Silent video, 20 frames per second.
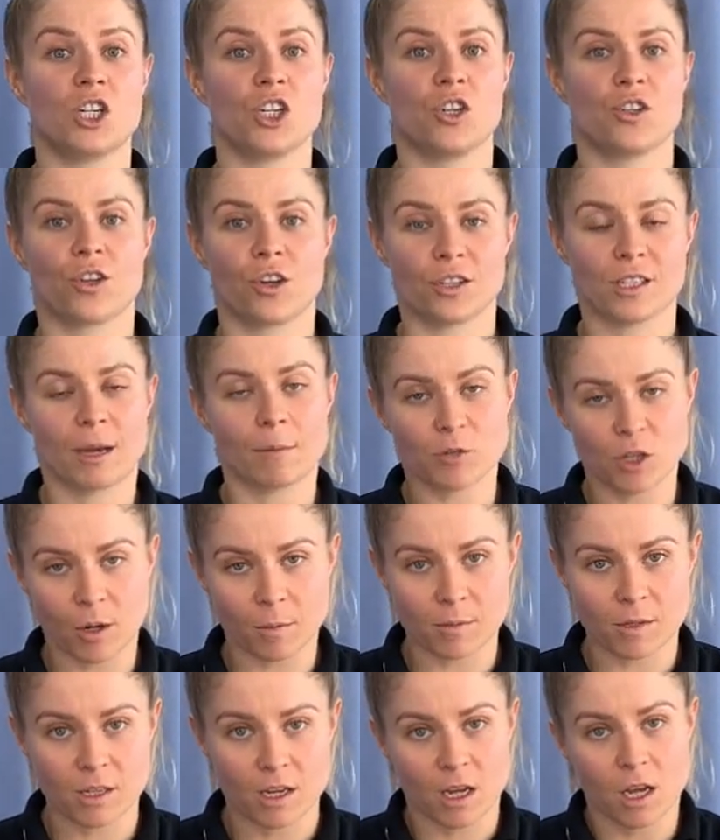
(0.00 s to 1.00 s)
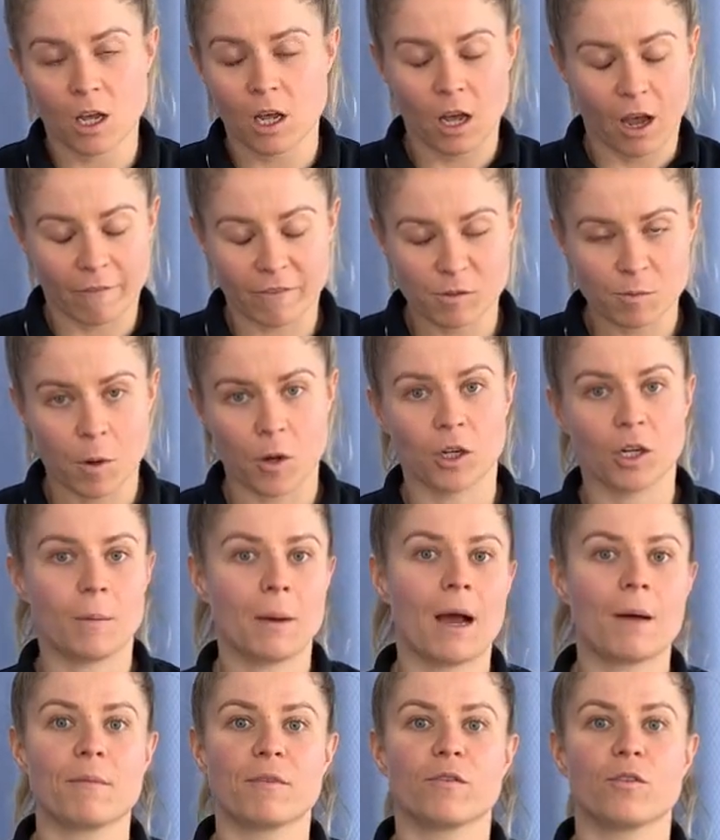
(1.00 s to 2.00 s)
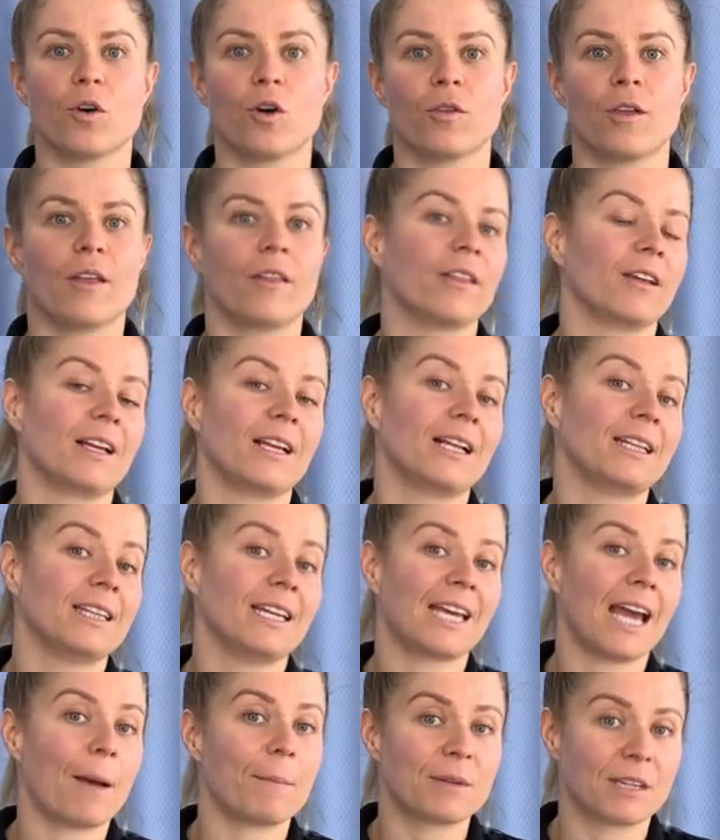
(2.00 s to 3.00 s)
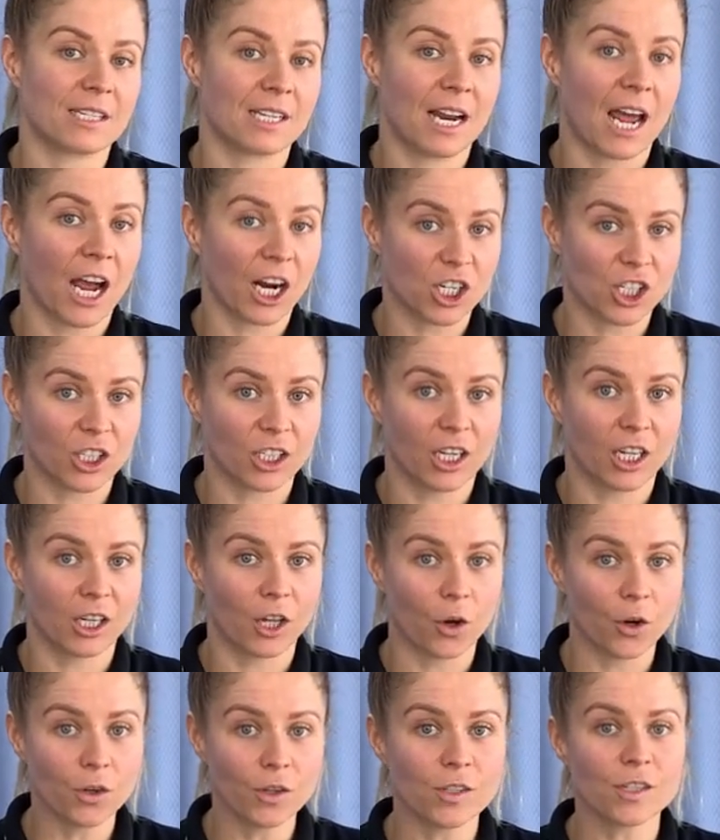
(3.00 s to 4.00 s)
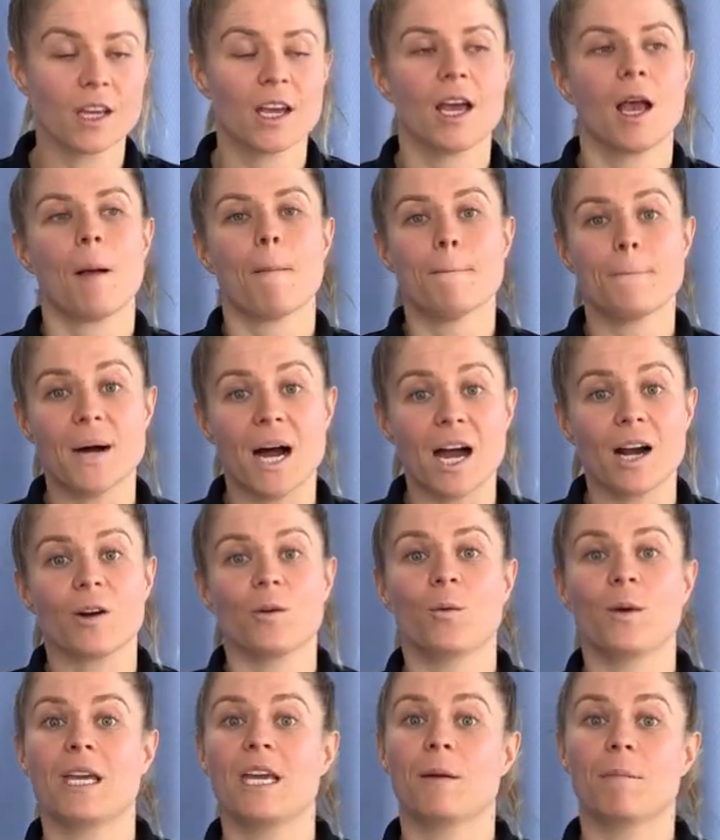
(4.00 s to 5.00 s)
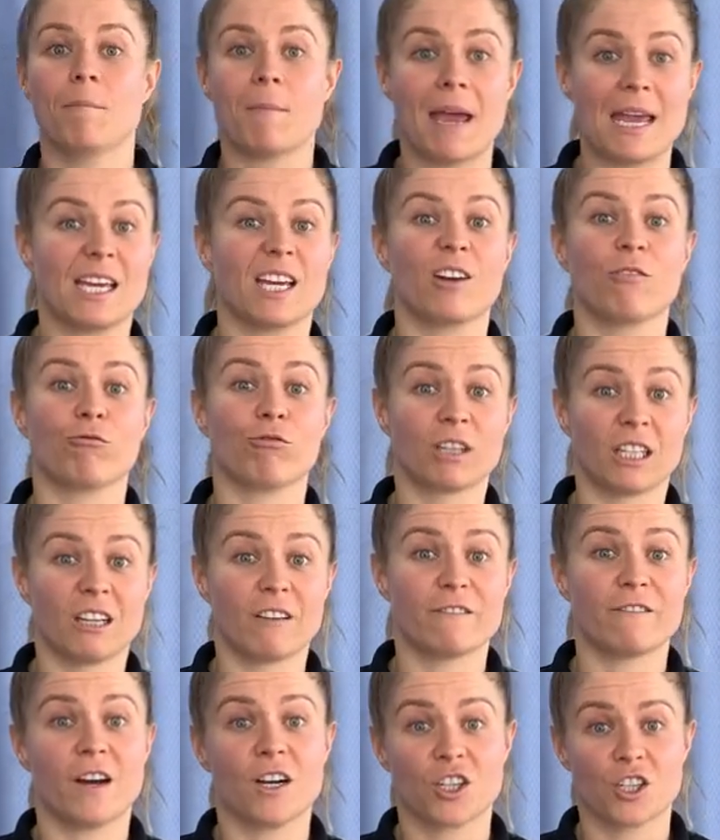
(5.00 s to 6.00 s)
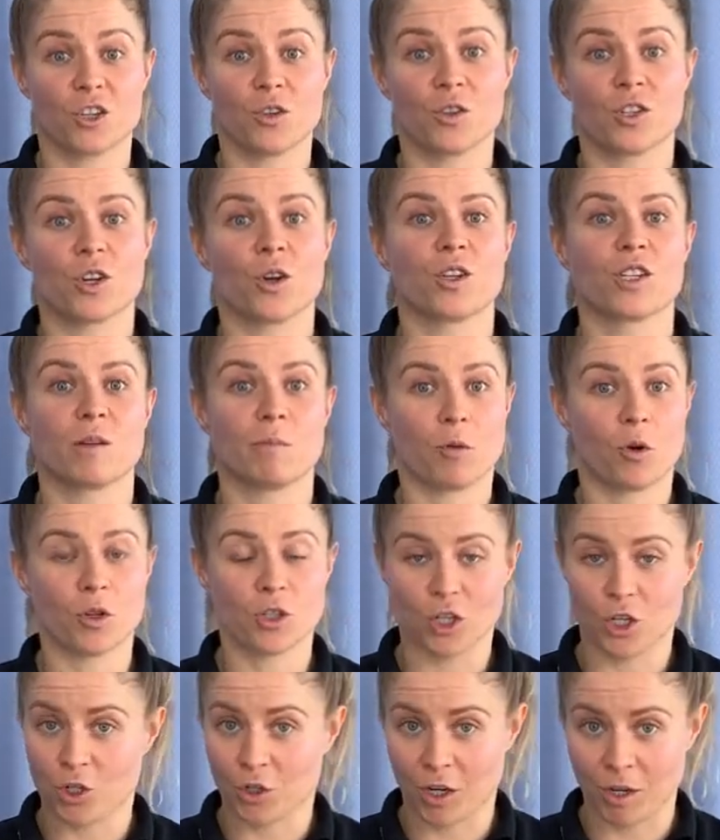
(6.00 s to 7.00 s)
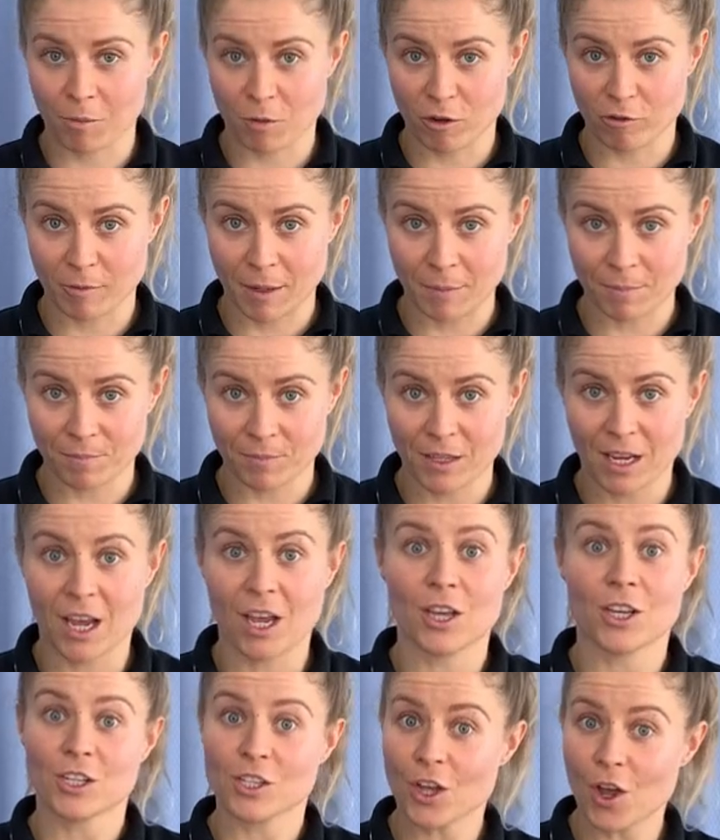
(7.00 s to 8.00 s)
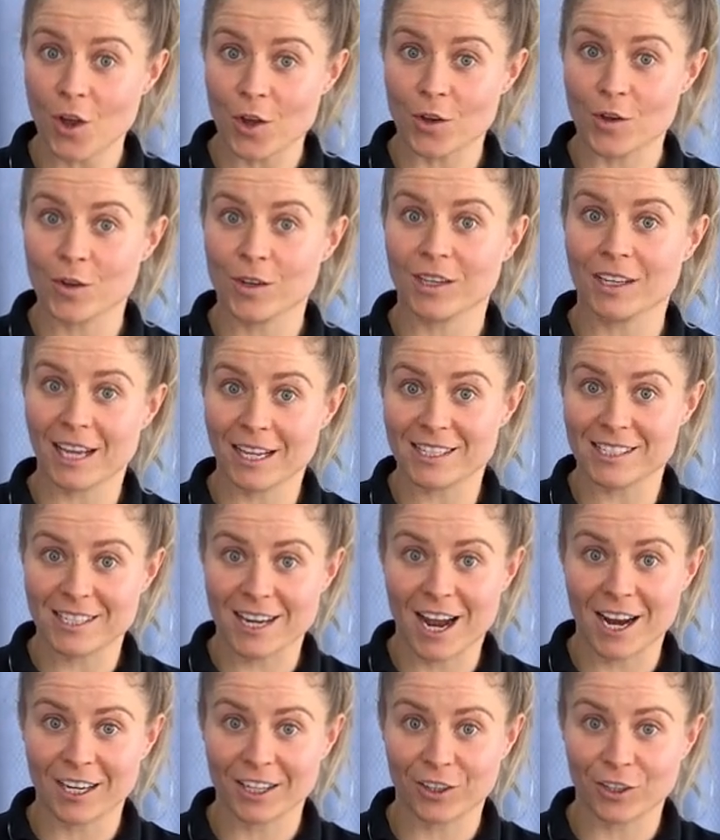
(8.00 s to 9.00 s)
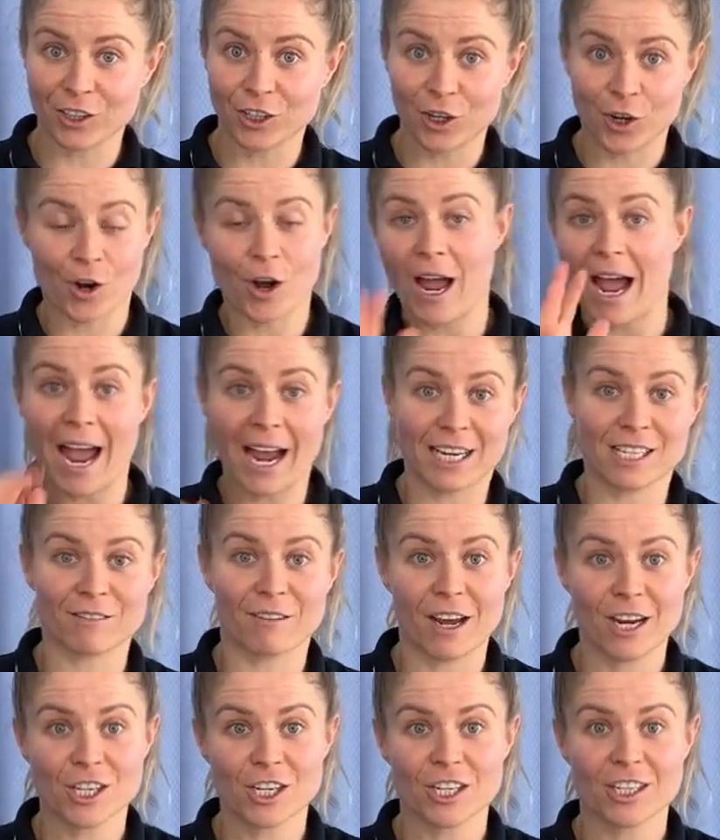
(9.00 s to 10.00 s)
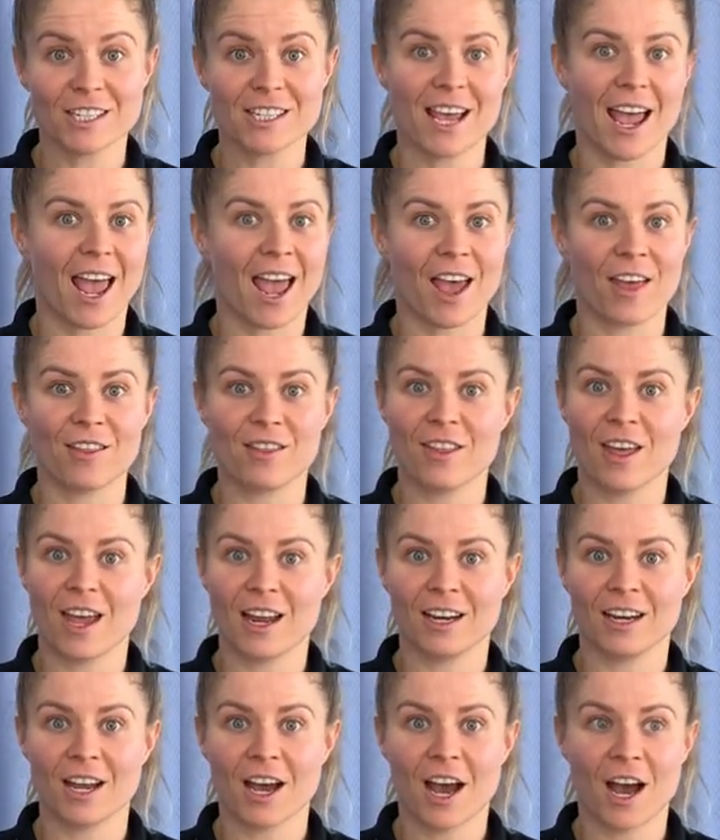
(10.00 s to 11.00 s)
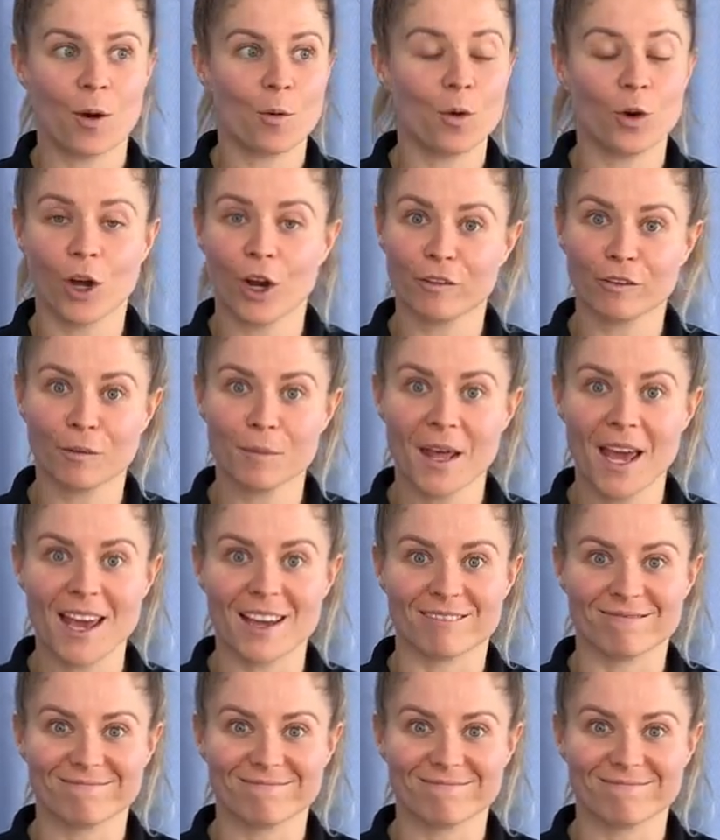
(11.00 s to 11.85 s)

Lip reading: So sometimes, I've spoken about before, that the gap doesn't actually close, but we can make it really functional so it supports you during movement. So get started on your activations and then we'll go from there.